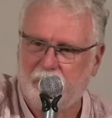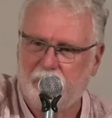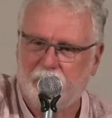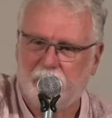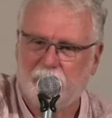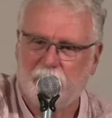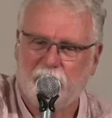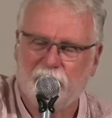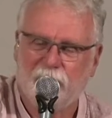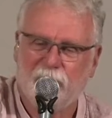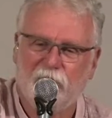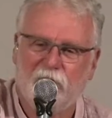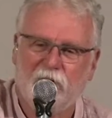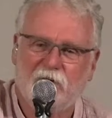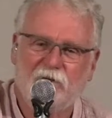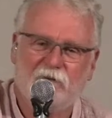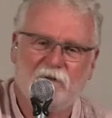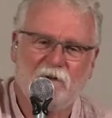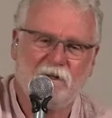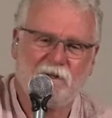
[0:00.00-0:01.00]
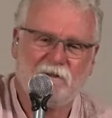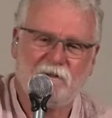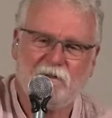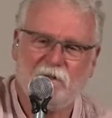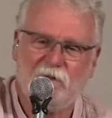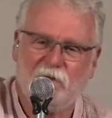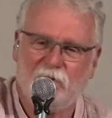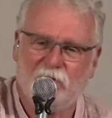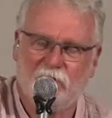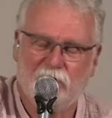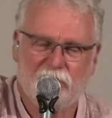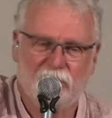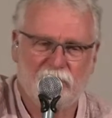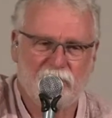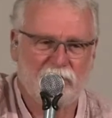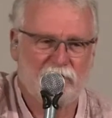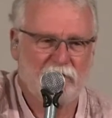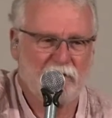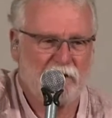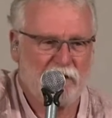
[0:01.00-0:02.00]
Well, for the next 19
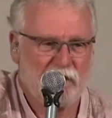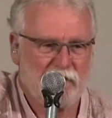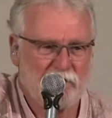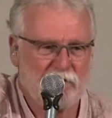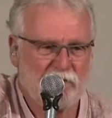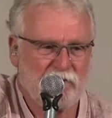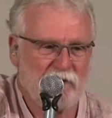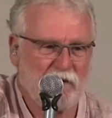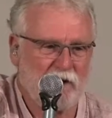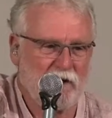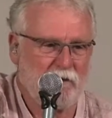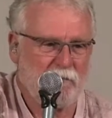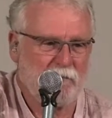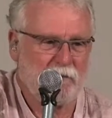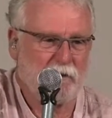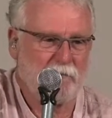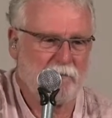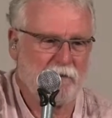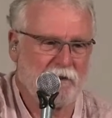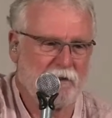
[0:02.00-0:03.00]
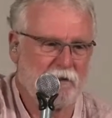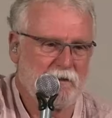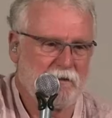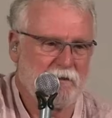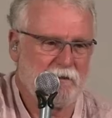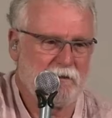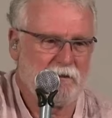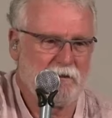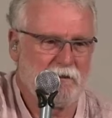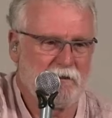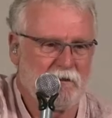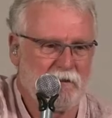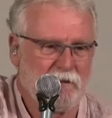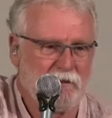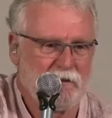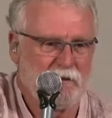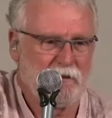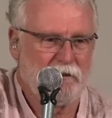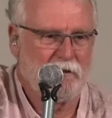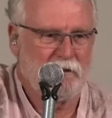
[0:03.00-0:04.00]
years, I never sang in public.
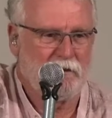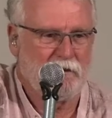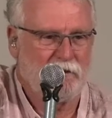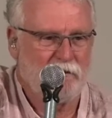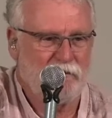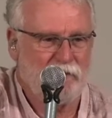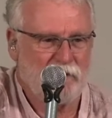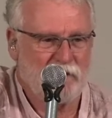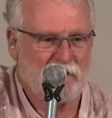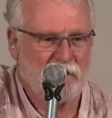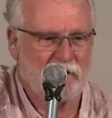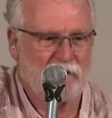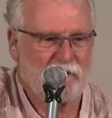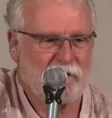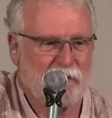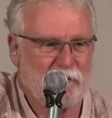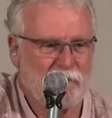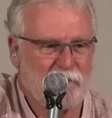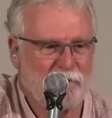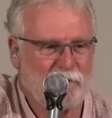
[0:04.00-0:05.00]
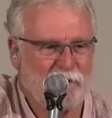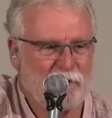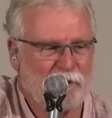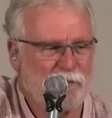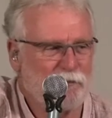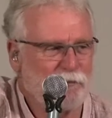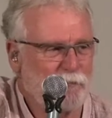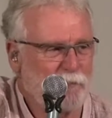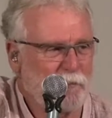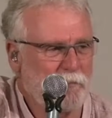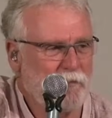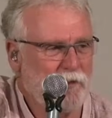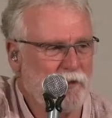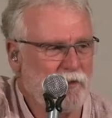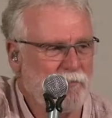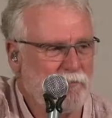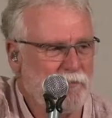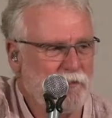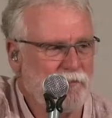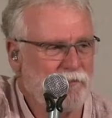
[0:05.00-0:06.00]
During that time, God was
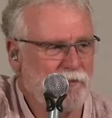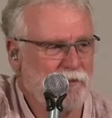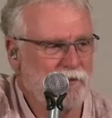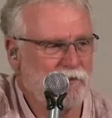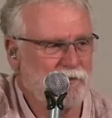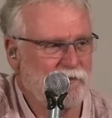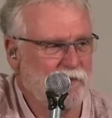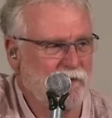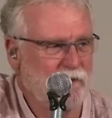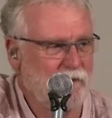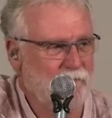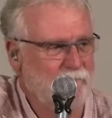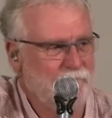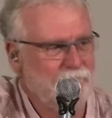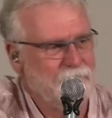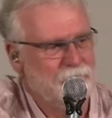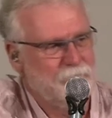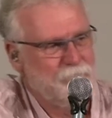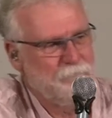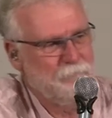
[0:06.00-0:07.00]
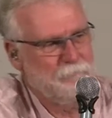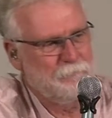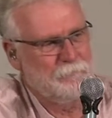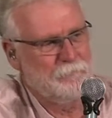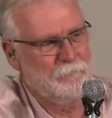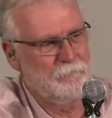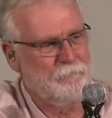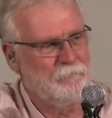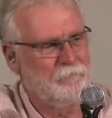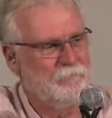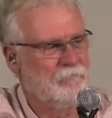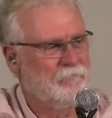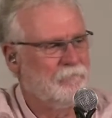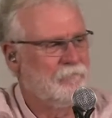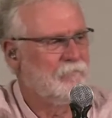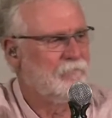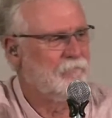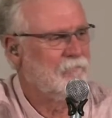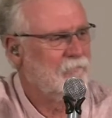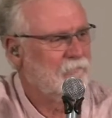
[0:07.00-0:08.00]
preparing me for this time.
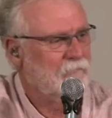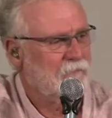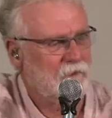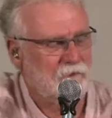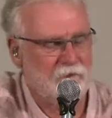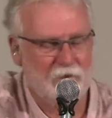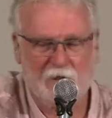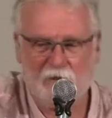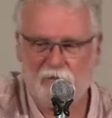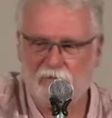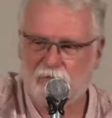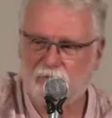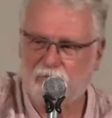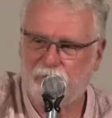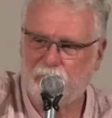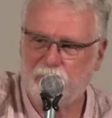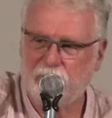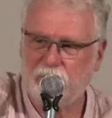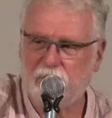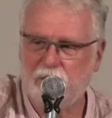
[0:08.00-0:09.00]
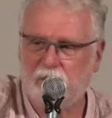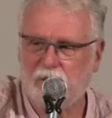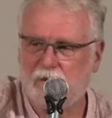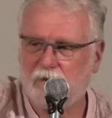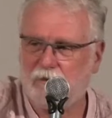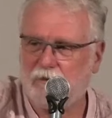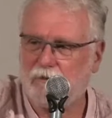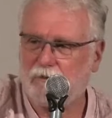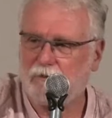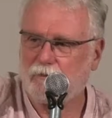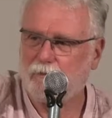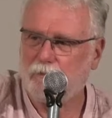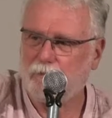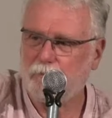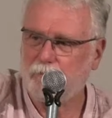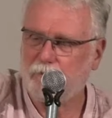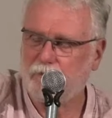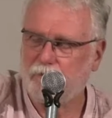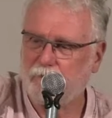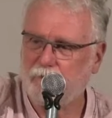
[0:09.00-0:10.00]
At the age of 49, God called
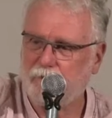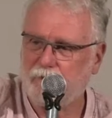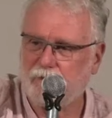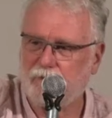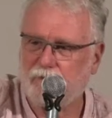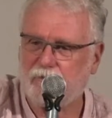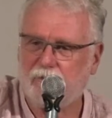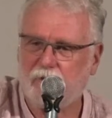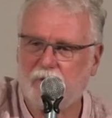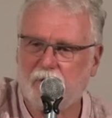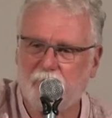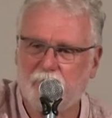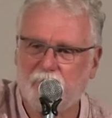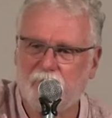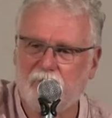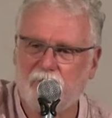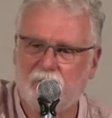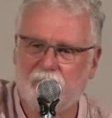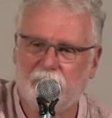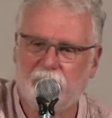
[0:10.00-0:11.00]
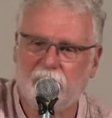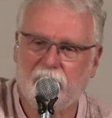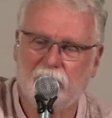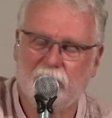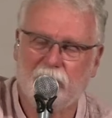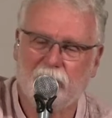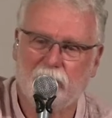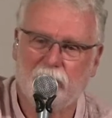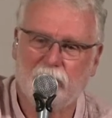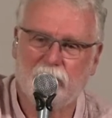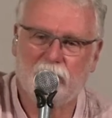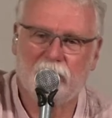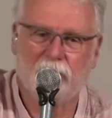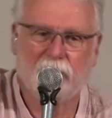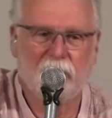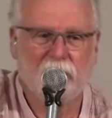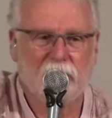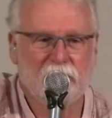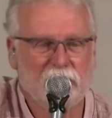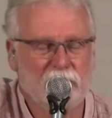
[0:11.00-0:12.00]
me to ministry, and I've been traveling around the
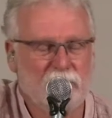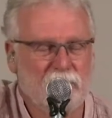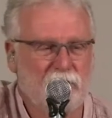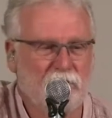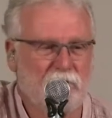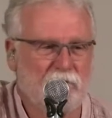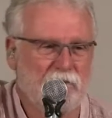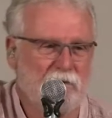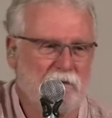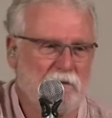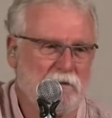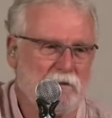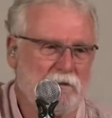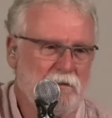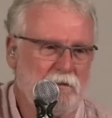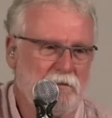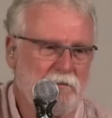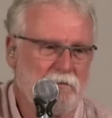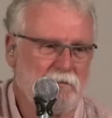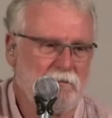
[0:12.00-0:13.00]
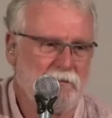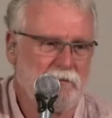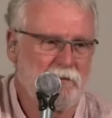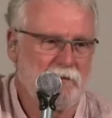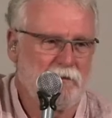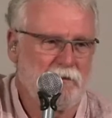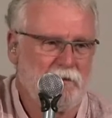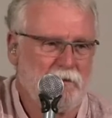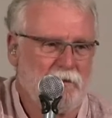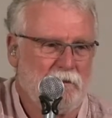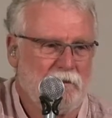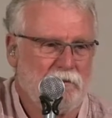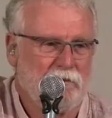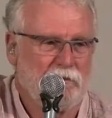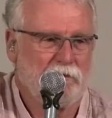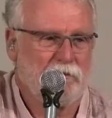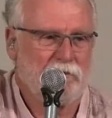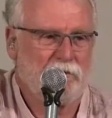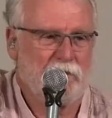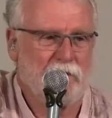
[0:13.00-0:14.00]
world ever since then,
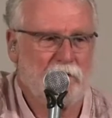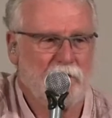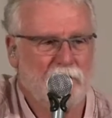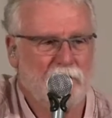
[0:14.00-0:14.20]
just sharing the